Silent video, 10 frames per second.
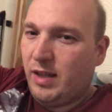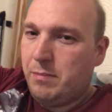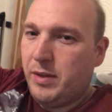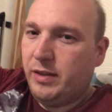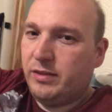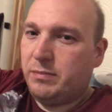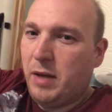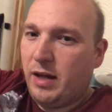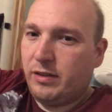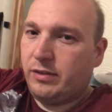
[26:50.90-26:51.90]
minutes
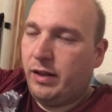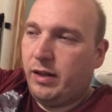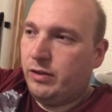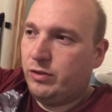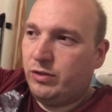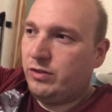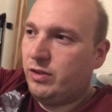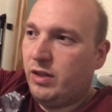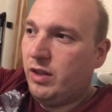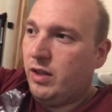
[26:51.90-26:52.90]
max, and I
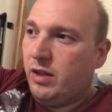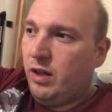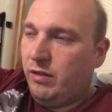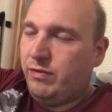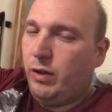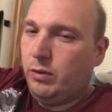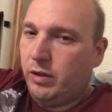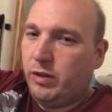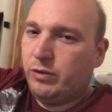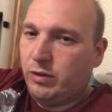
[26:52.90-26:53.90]
felt
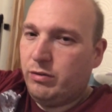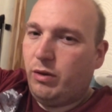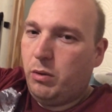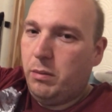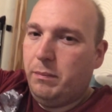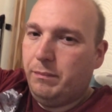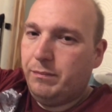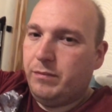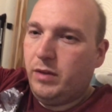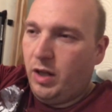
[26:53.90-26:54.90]
like I was going to throw up.
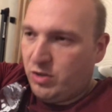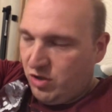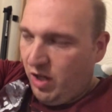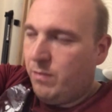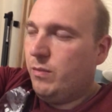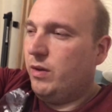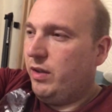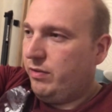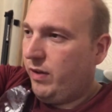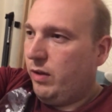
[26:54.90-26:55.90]
I
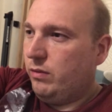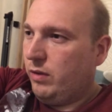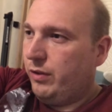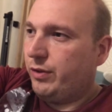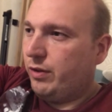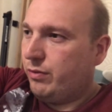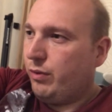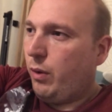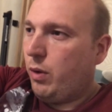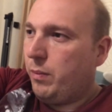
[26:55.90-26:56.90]
generally felt I was going to
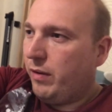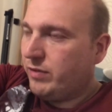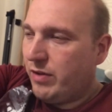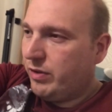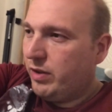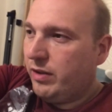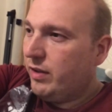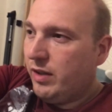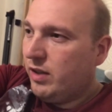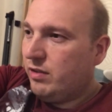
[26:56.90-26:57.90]
throw up. I've never
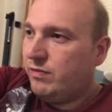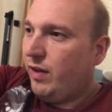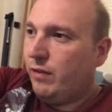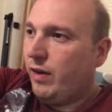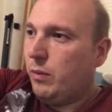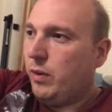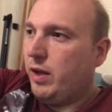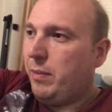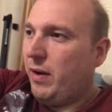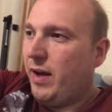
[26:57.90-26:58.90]
felt that way
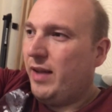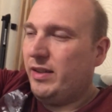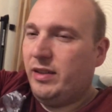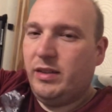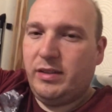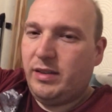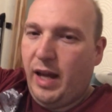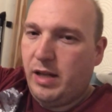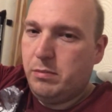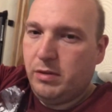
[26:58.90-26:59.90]
about any
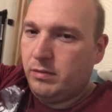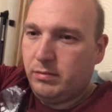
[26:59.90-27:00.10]
game,